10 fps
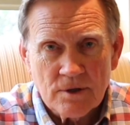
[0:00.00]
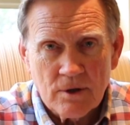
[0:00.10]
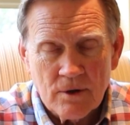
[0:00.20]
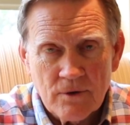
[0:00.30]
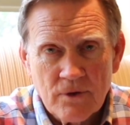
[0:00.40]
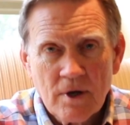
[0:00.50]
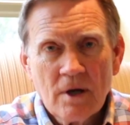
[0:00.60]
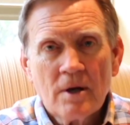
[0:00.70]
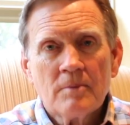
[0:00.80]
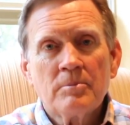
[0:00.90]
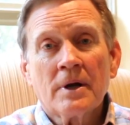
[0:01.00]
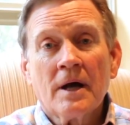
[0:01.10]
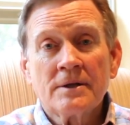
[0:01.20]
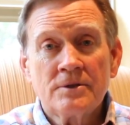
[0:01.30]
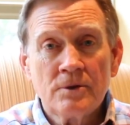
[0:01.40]
earth, but
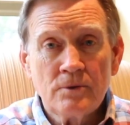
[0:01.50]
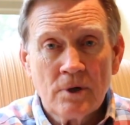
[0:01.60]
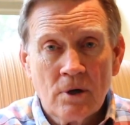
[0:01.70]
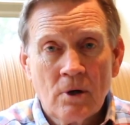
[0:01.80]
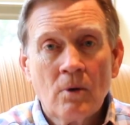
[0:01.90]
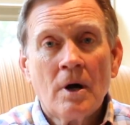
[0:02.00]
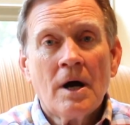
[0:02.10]
I do know